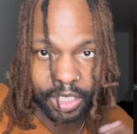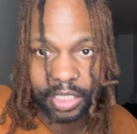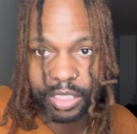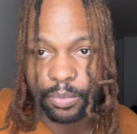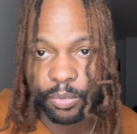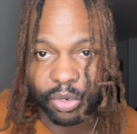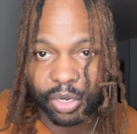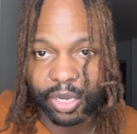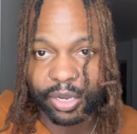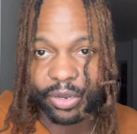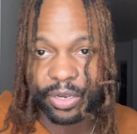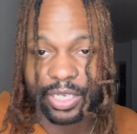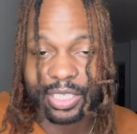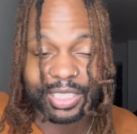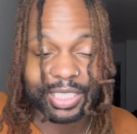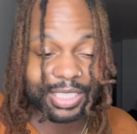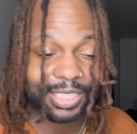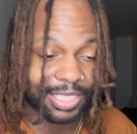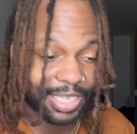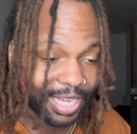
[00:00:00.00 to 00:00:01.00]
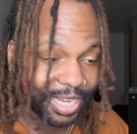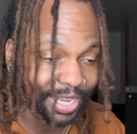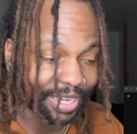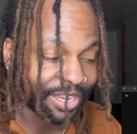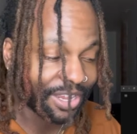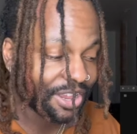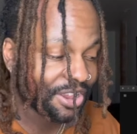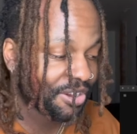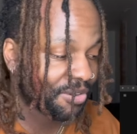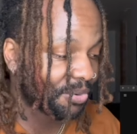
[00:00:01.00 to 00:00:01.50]
It's your boy, Erick.
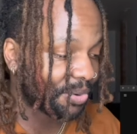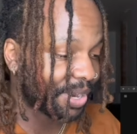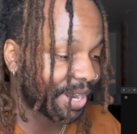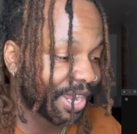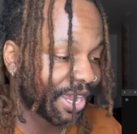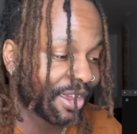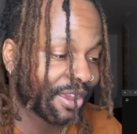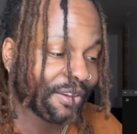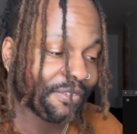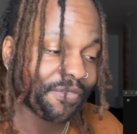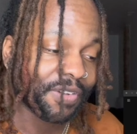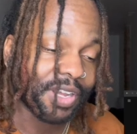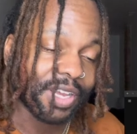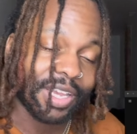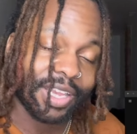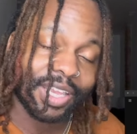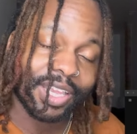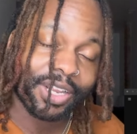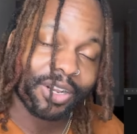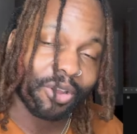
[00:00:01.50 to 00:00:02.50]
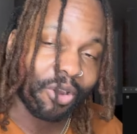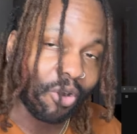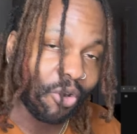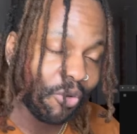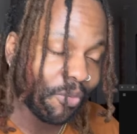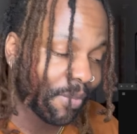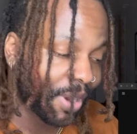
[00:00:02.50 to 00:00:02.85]
Today, we have an Oh My